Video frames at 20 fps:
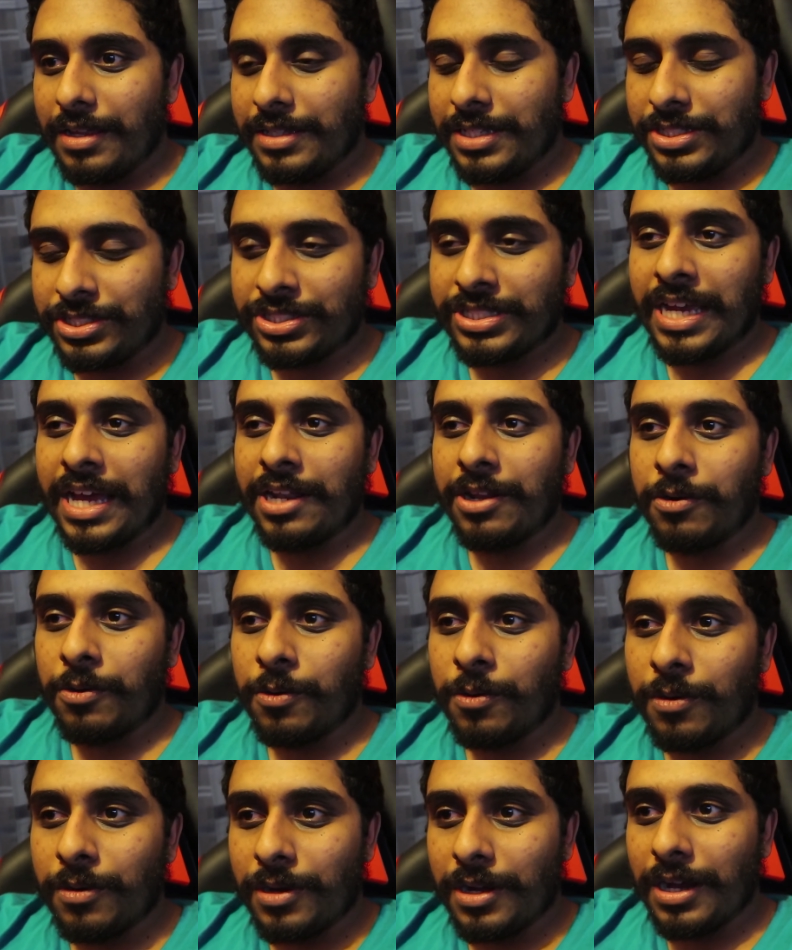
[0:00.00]
this
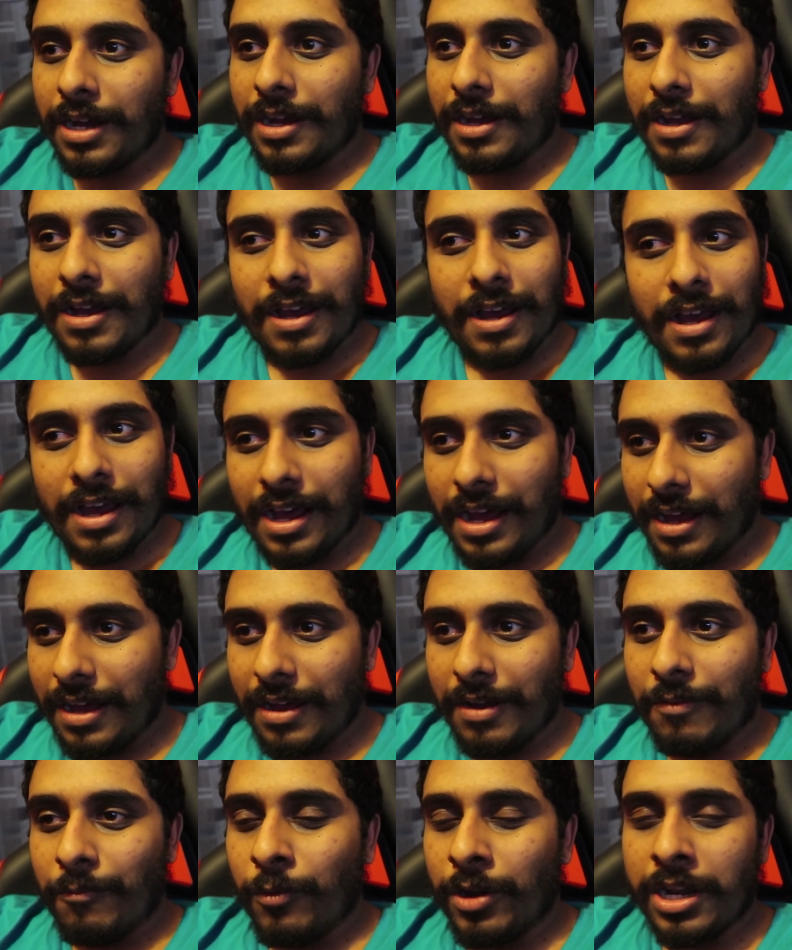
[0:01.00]
channel,
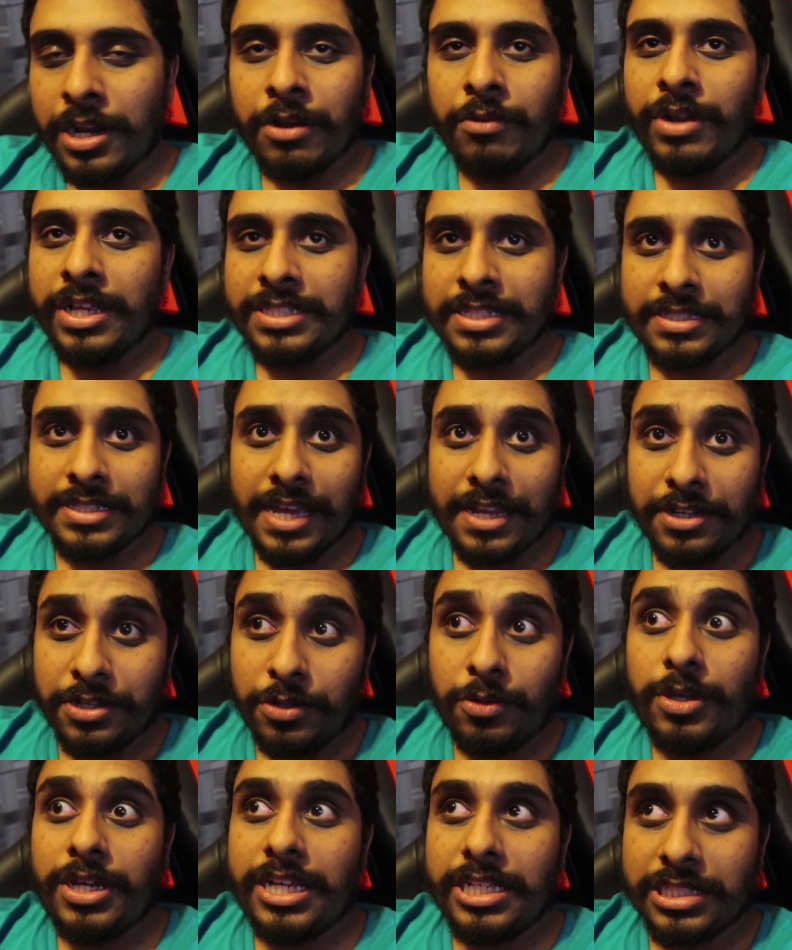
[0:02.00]
one of the reasons I
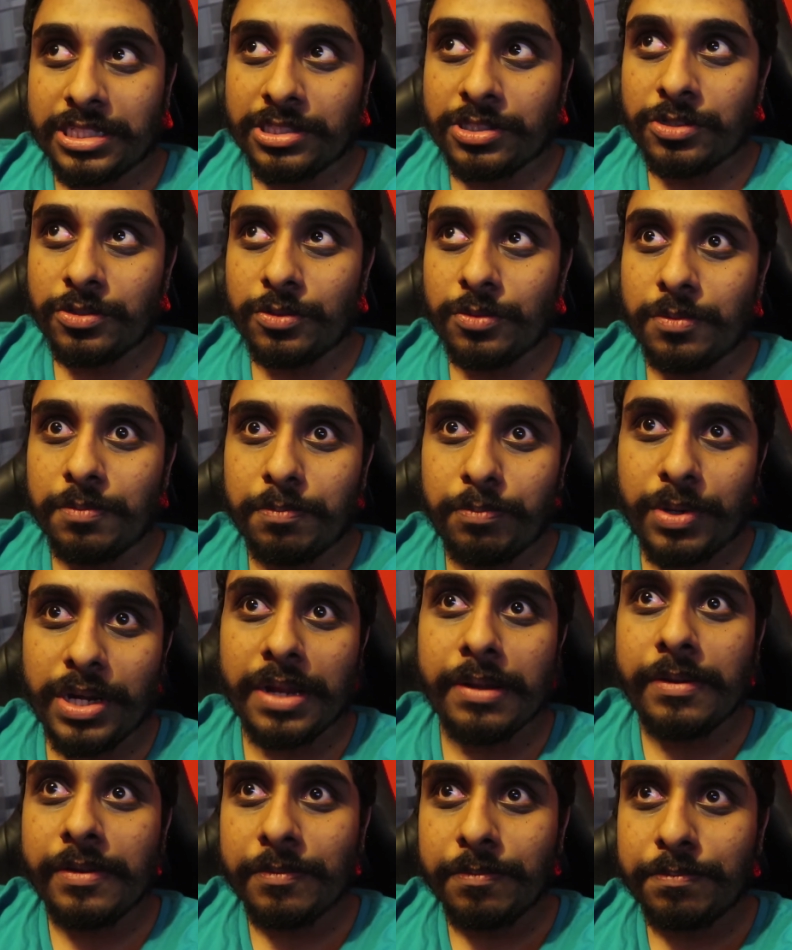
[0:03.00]
do it is to
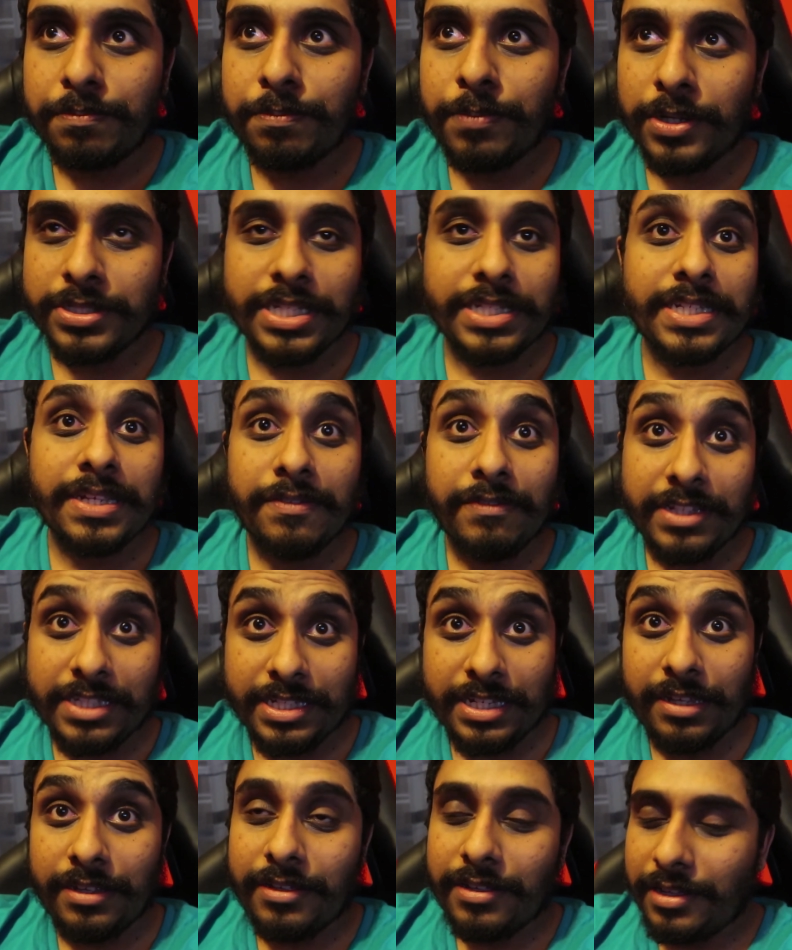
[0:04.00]
bring
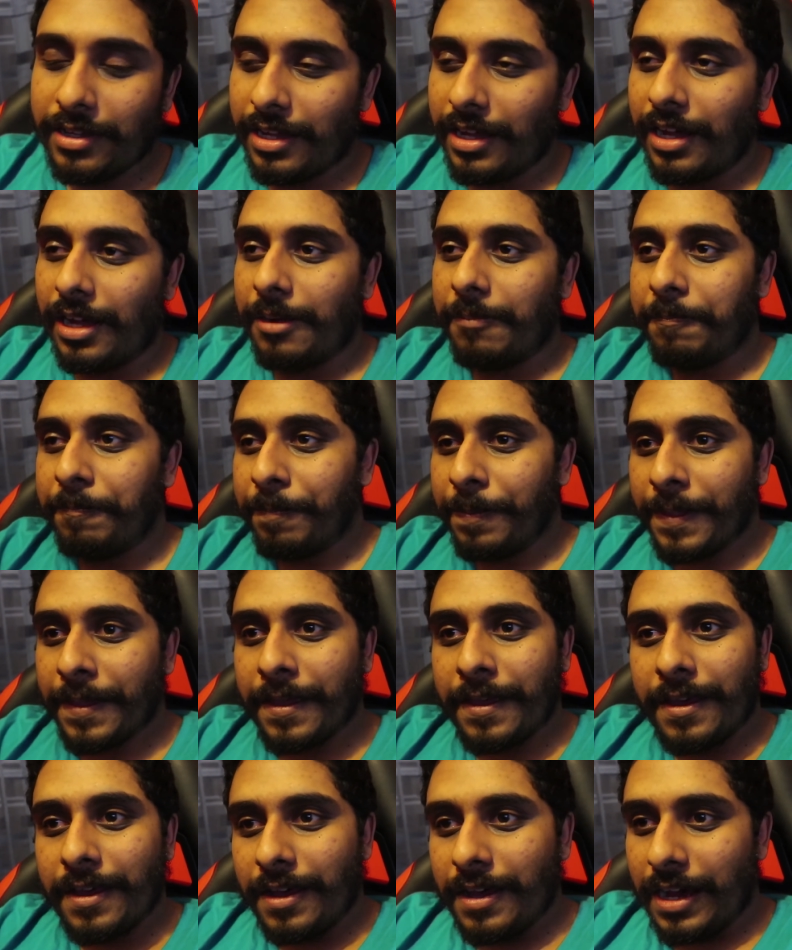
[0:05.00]
positivity.
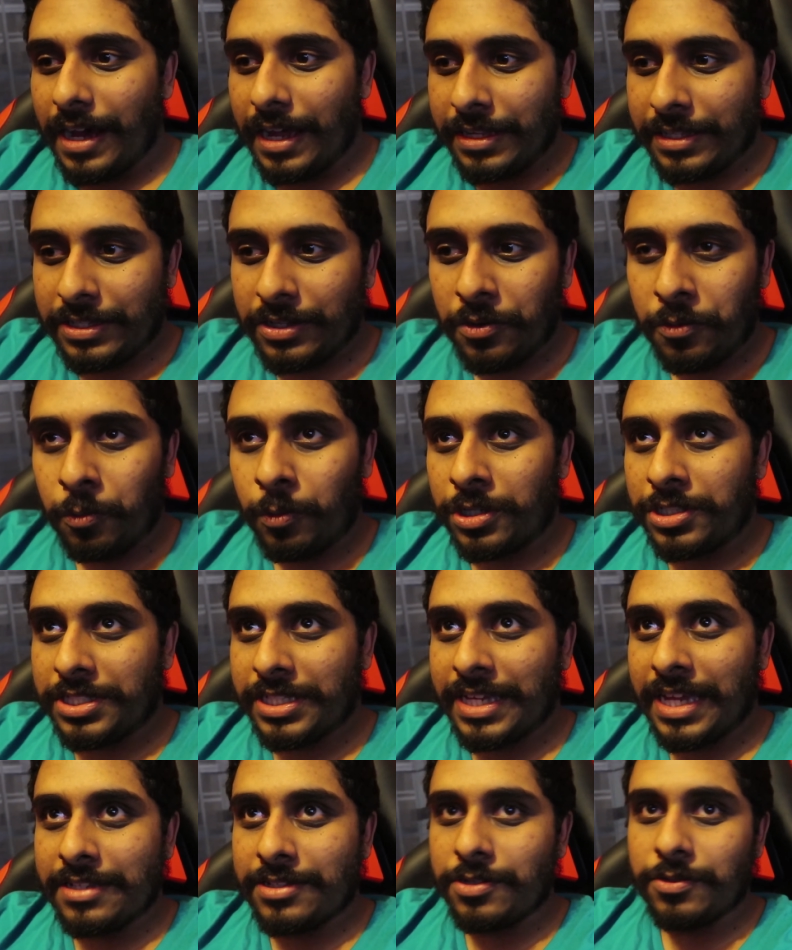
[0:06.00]
I don't want
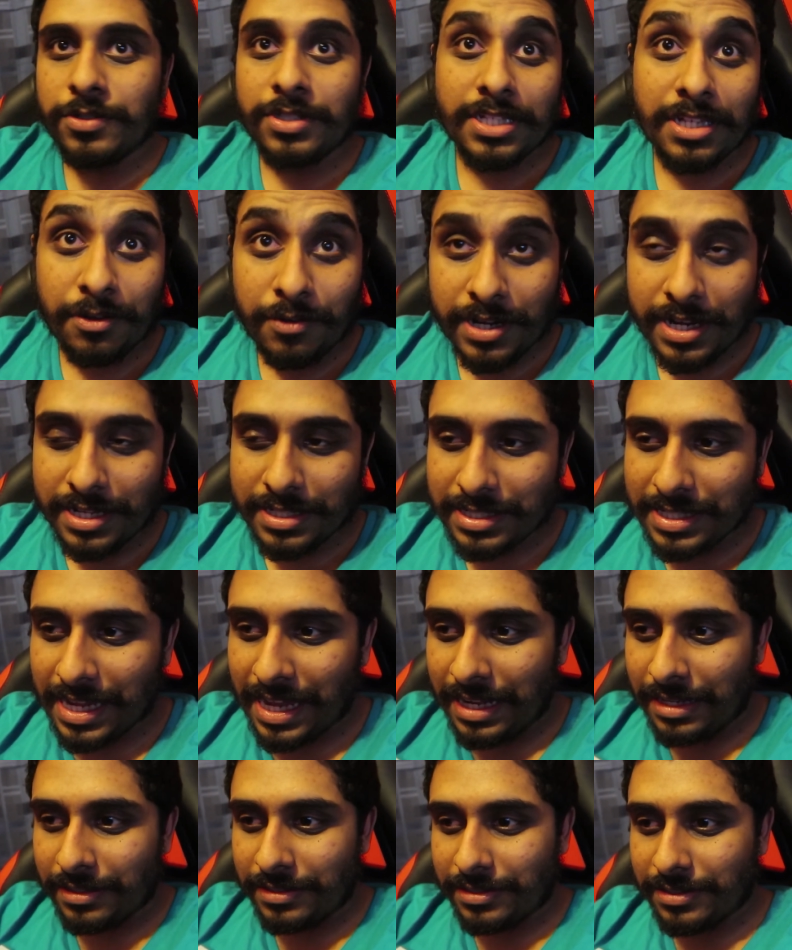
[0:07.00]
to get too serious,
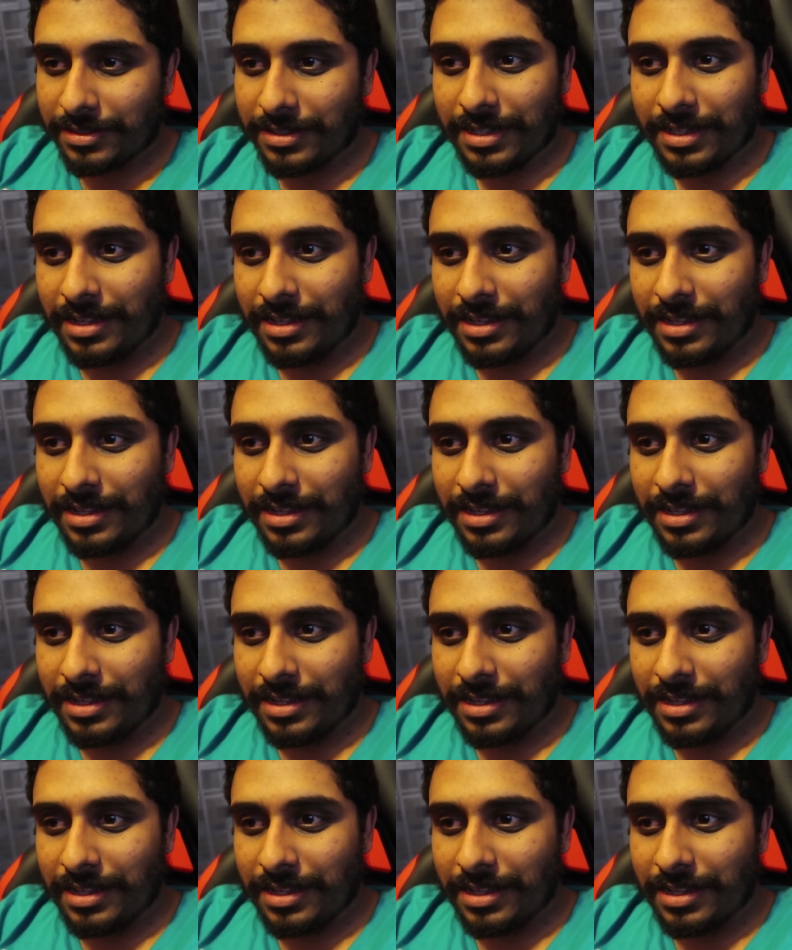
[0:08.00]
and